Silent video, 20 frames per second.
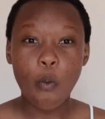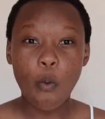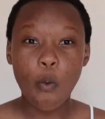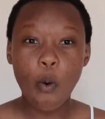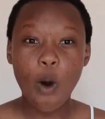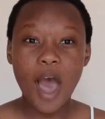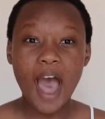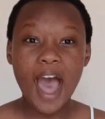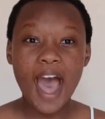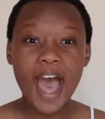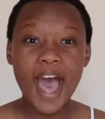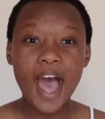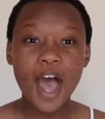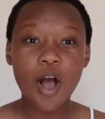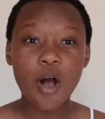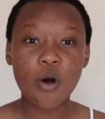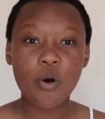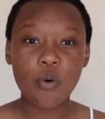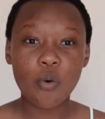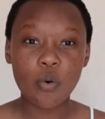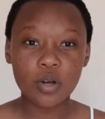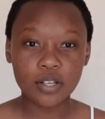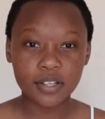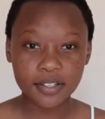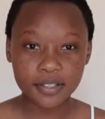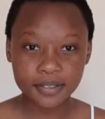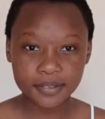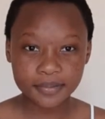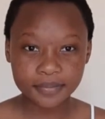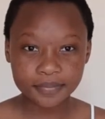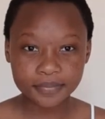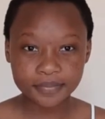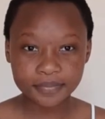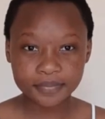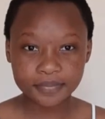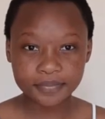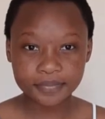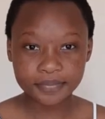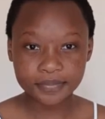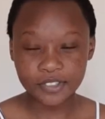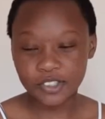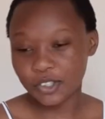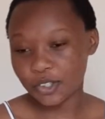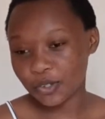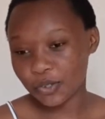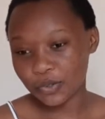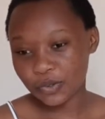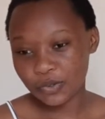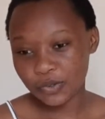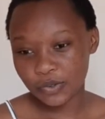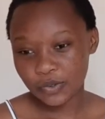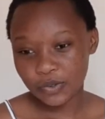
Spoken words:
Wow. You know,